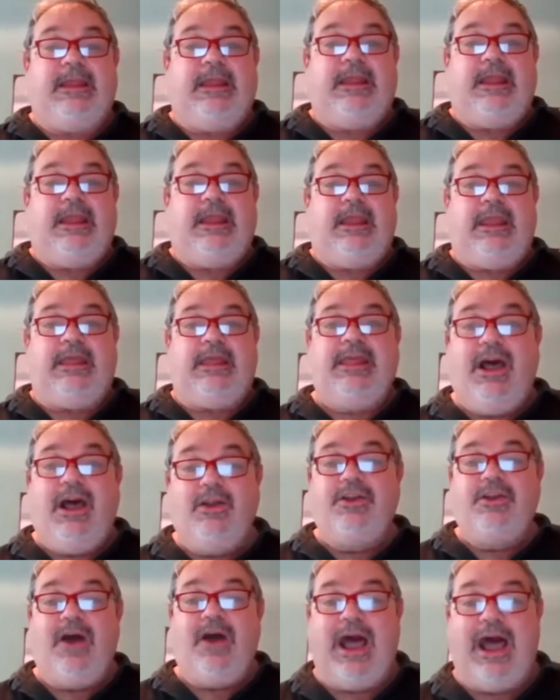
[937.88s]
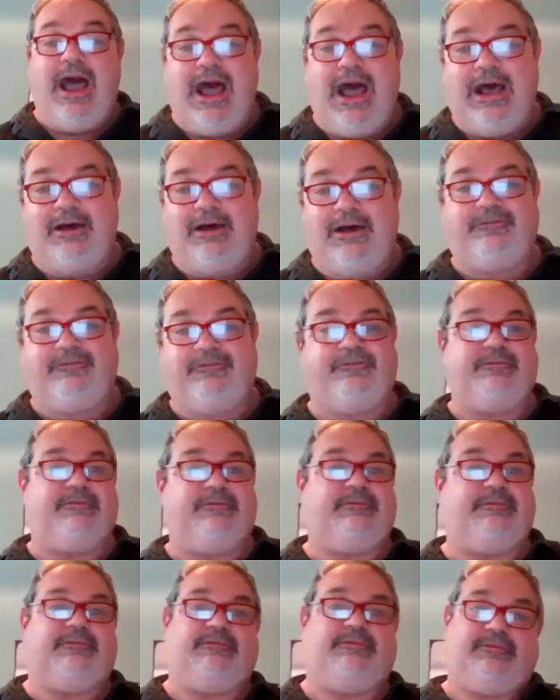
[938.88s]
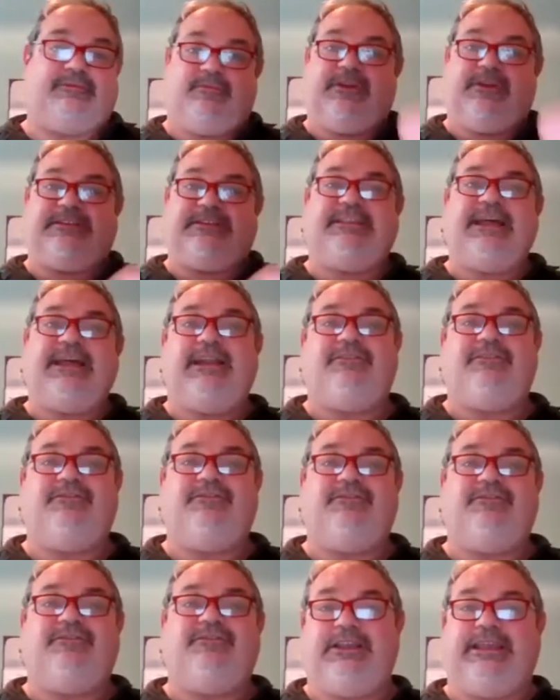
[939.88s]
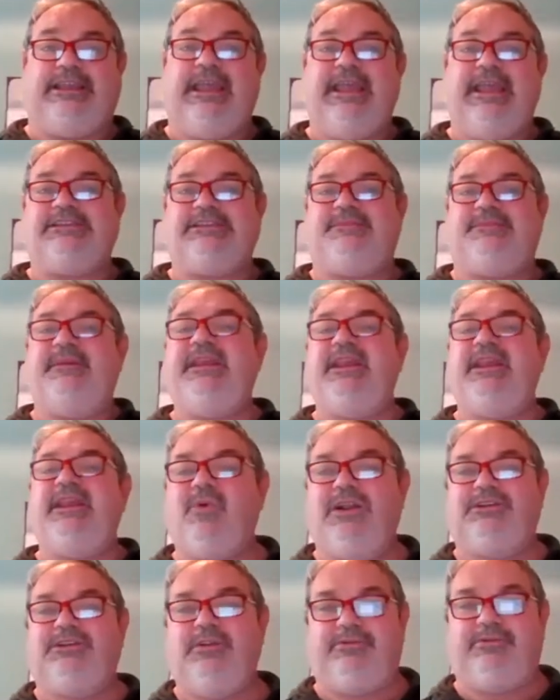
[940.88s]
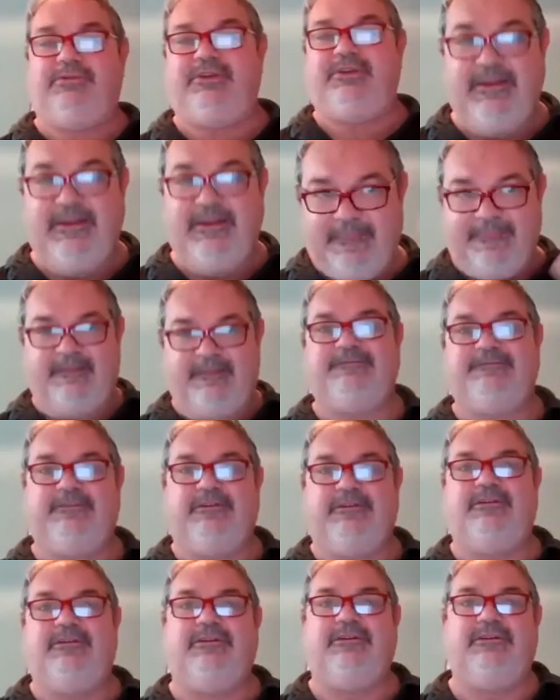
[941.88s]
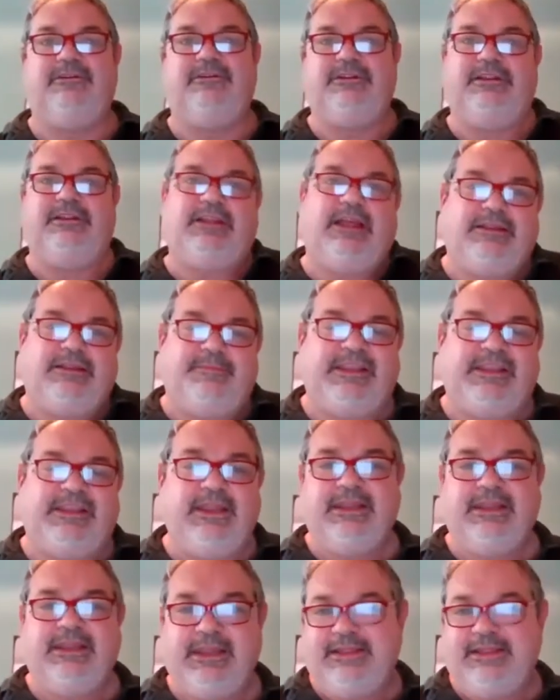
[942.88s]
And now you have, we start for the case P equal to 3 for the beginning,